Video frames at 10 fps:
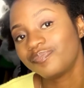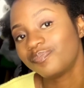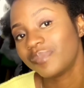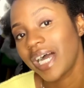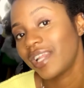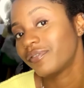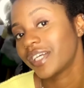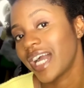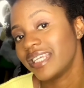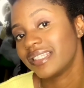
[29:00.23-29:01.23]
I love you
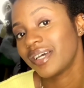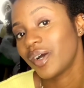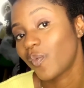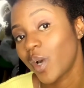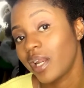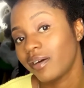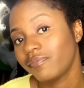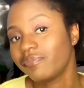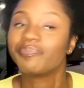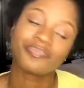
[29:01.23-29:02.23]
guys. One love.
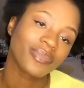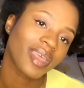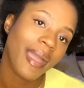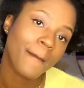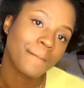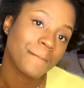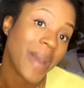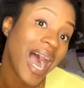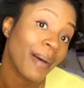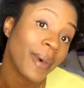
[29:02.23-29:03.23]

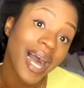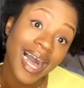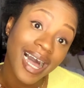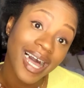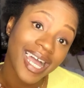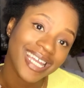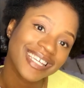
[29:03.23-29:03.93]
Bye bye,